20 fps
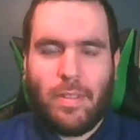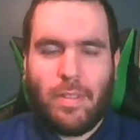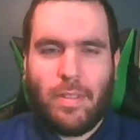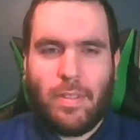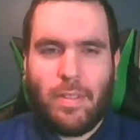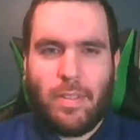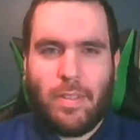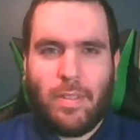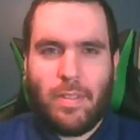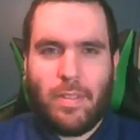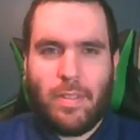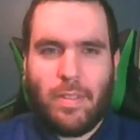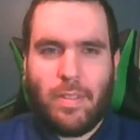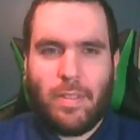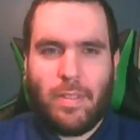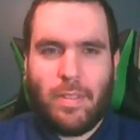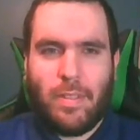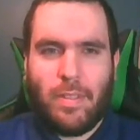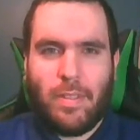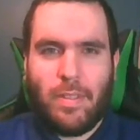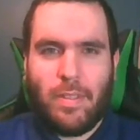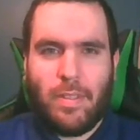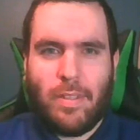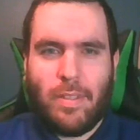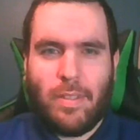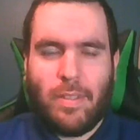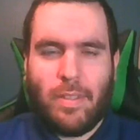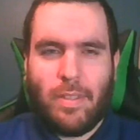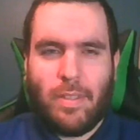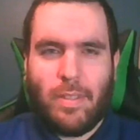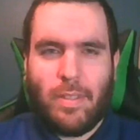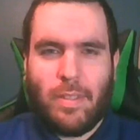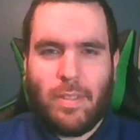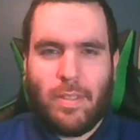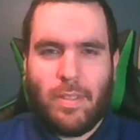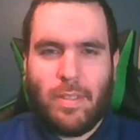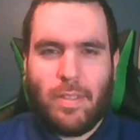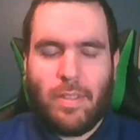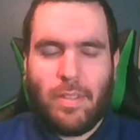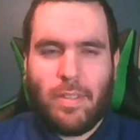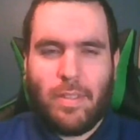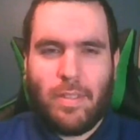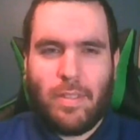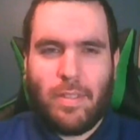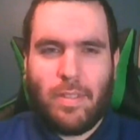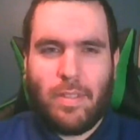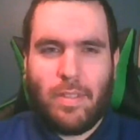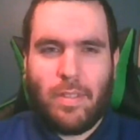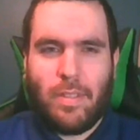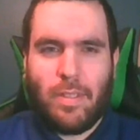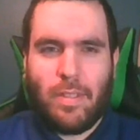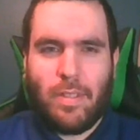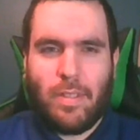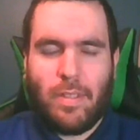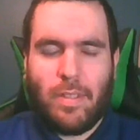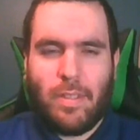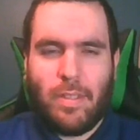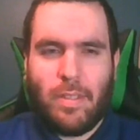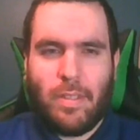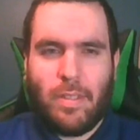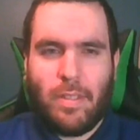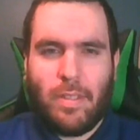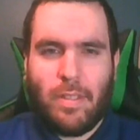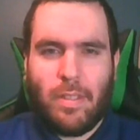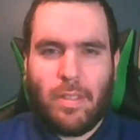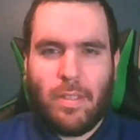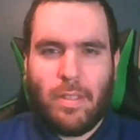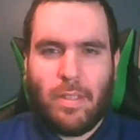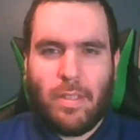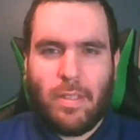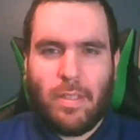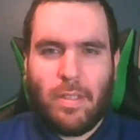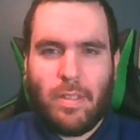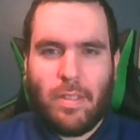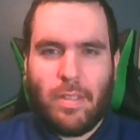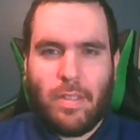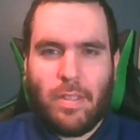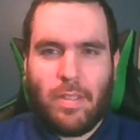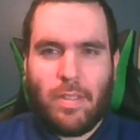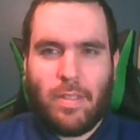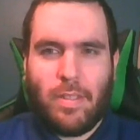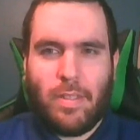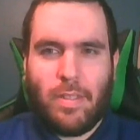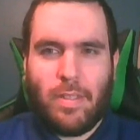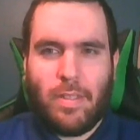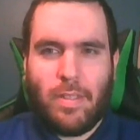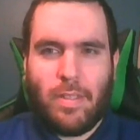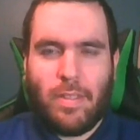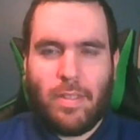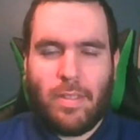This person isn't speaking.